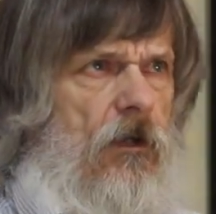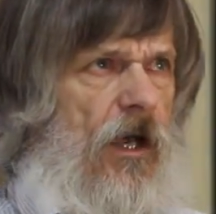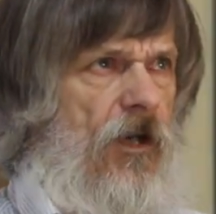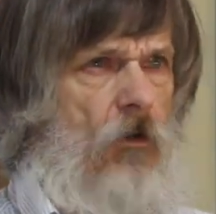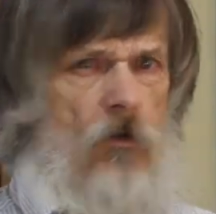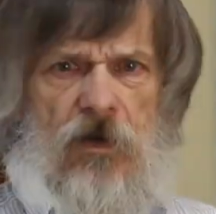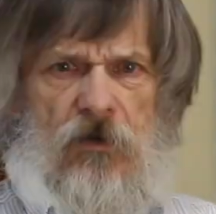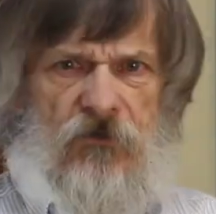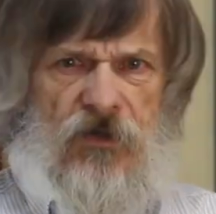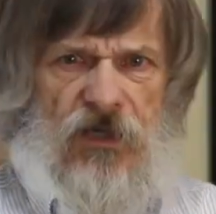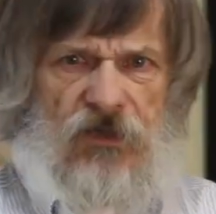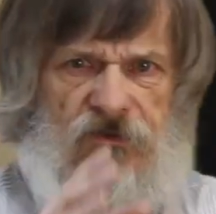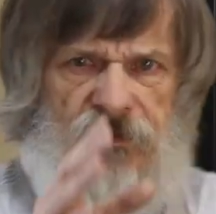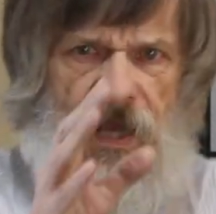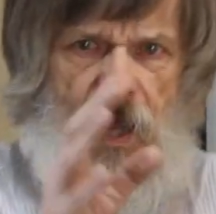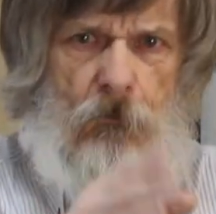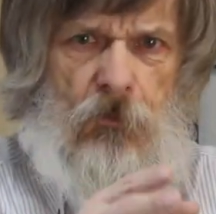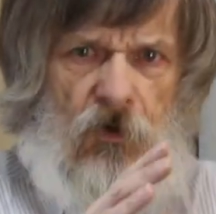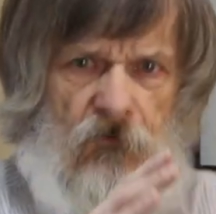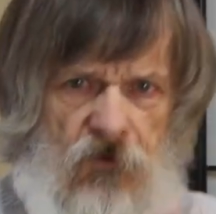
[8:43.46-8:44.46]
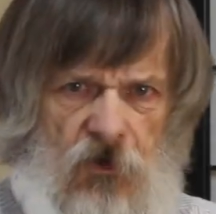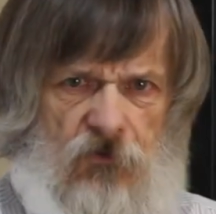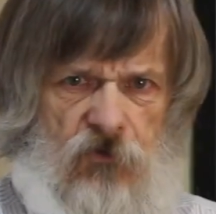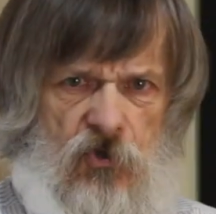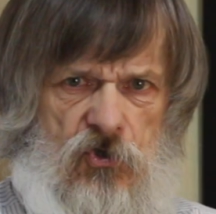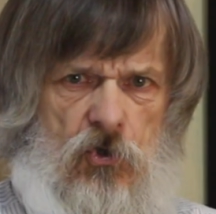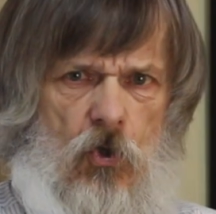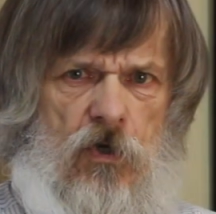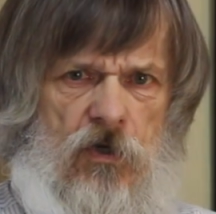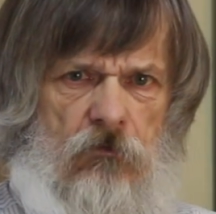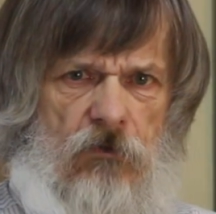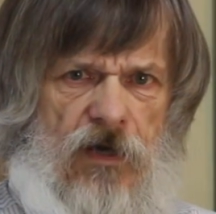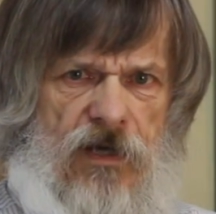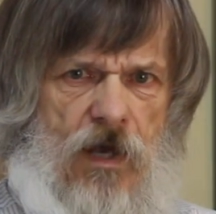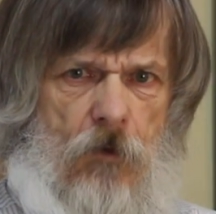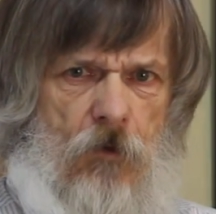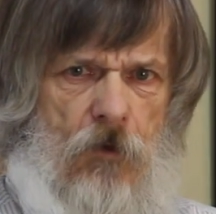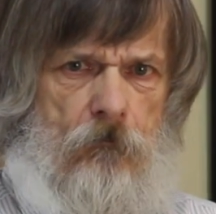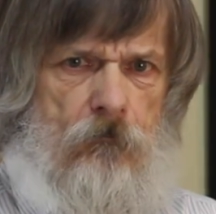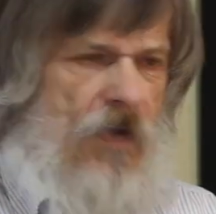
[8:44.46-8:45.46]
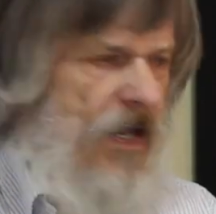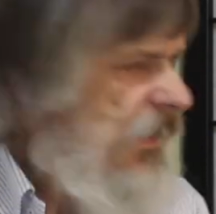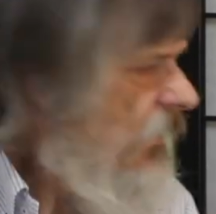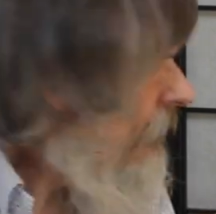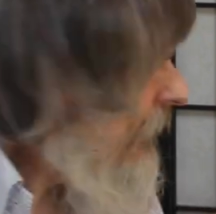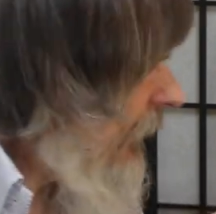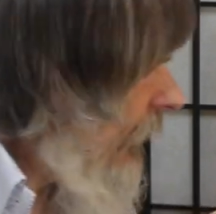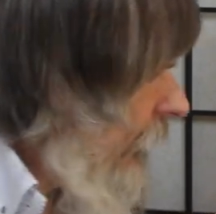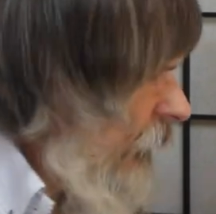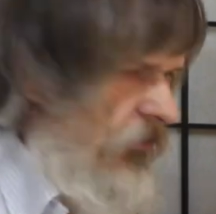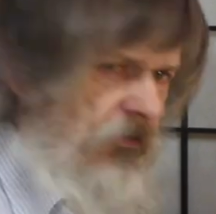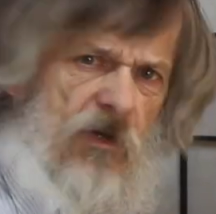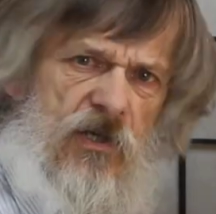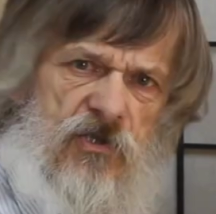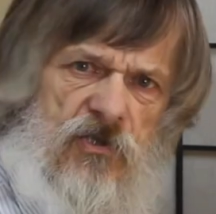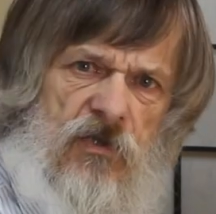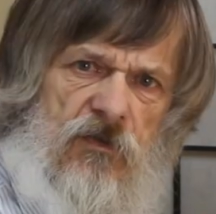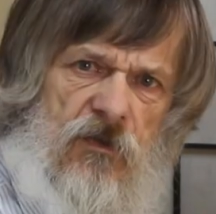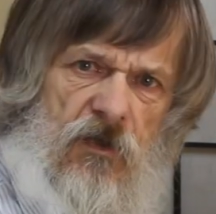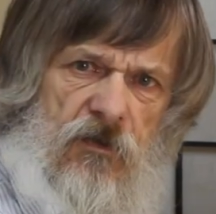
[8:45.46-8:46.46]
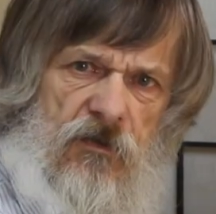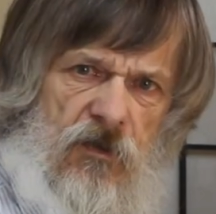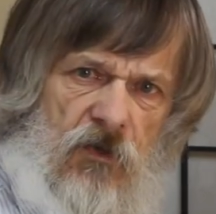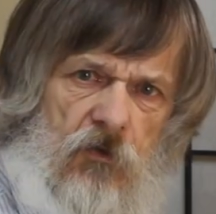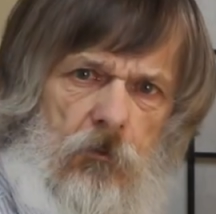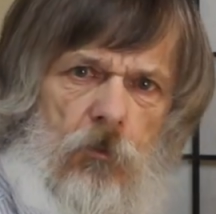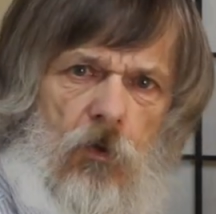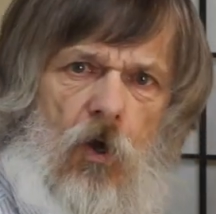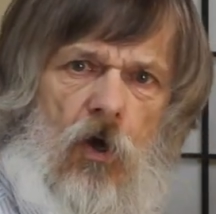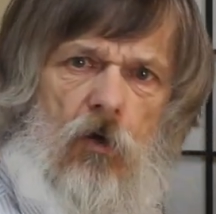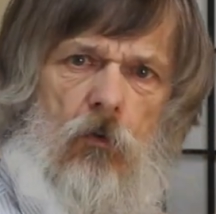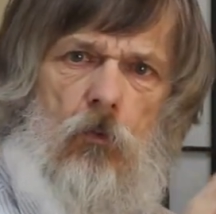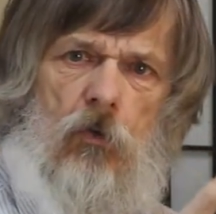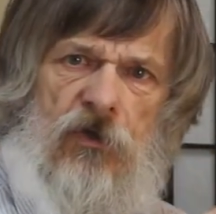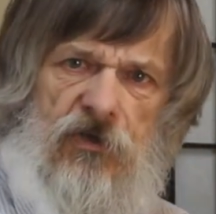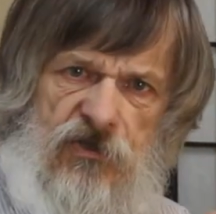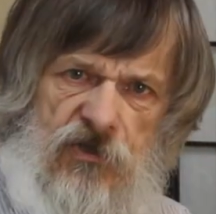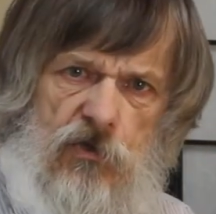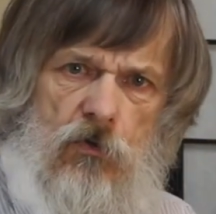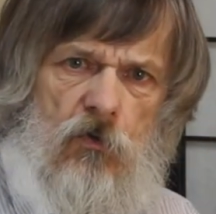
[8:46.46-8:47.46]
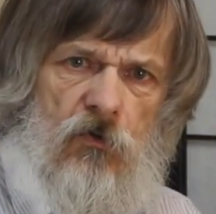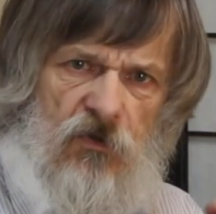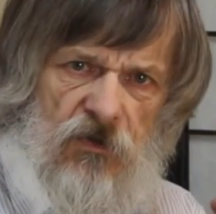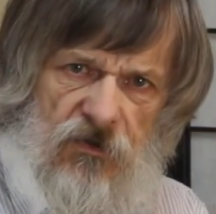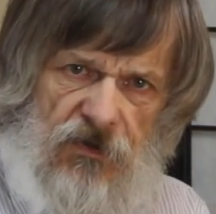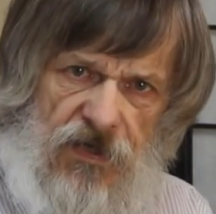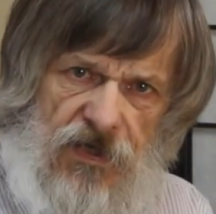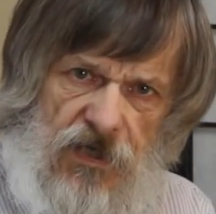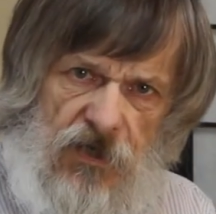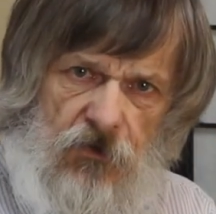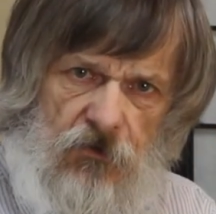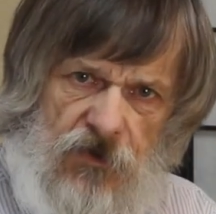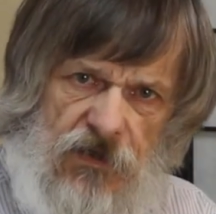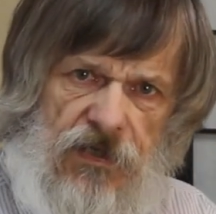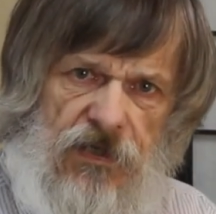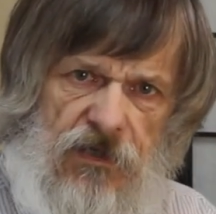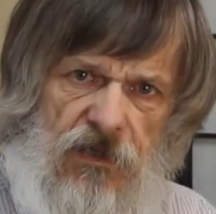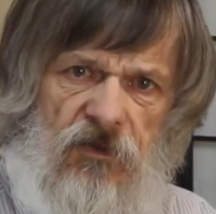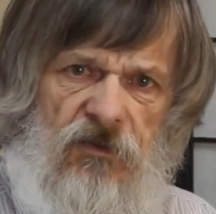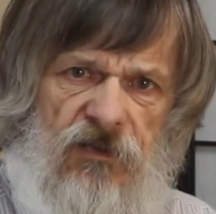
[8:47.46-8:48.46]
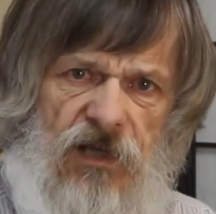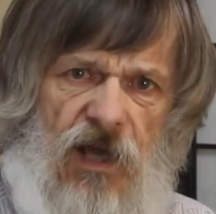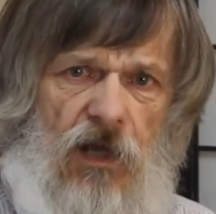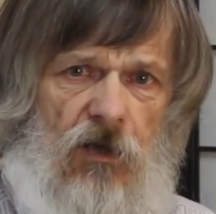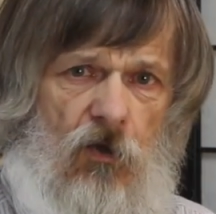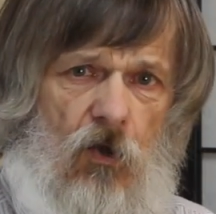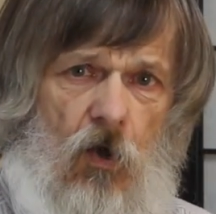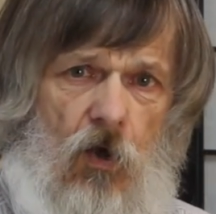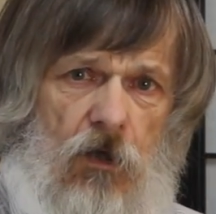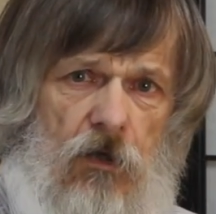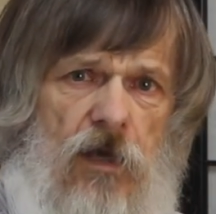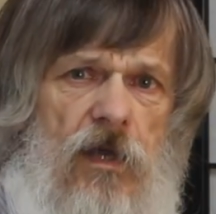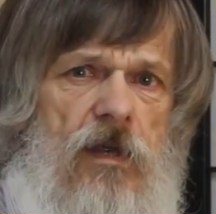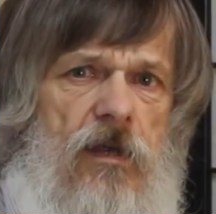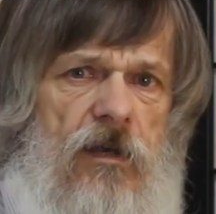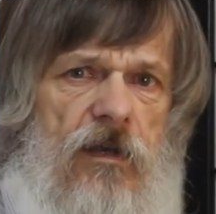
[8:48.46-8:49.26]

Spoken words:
I don't have an example of this to show you right now, but many of the illustrations in this block were used later in his catalog